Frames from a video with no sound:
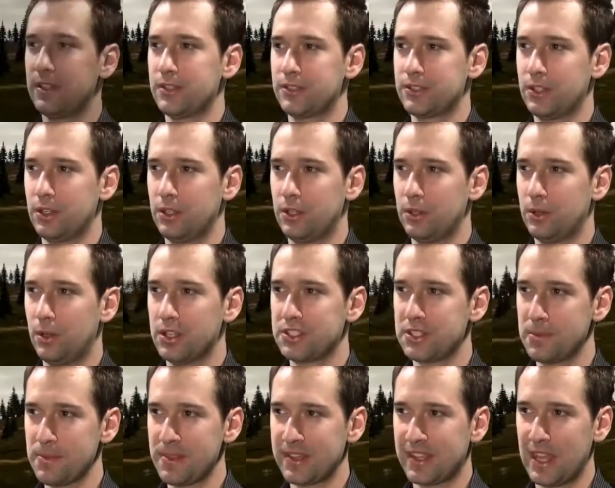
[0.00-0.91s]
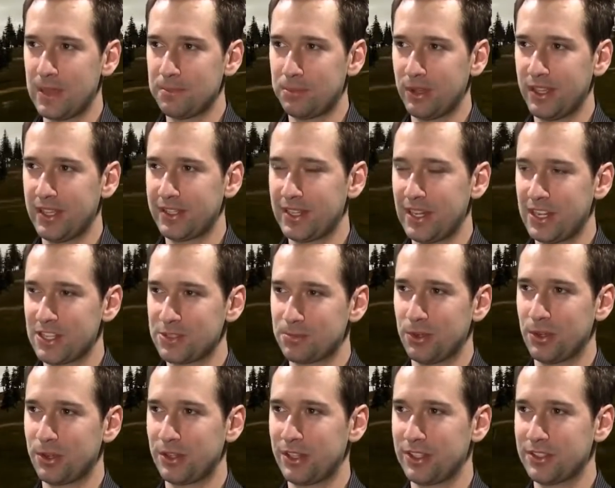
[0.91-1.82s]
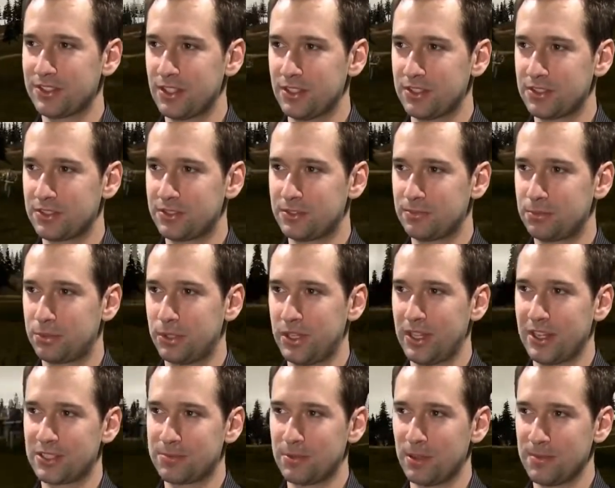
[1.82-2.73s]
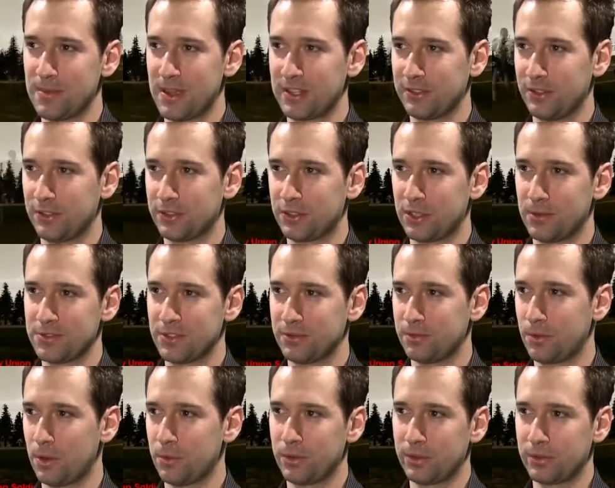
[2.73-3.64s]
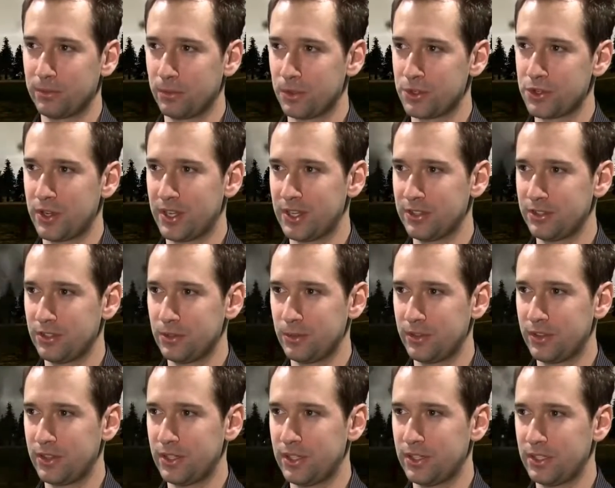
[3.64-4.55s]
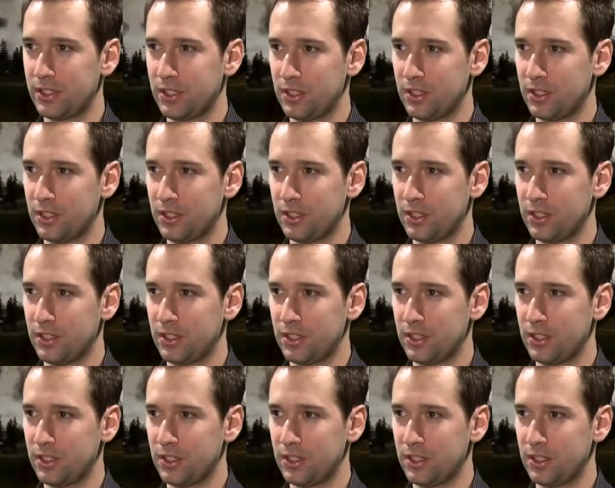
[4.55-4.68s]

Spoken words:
So some of the gameplay in Gettysburg is pretty experimental in terms of what we're trying to do with it.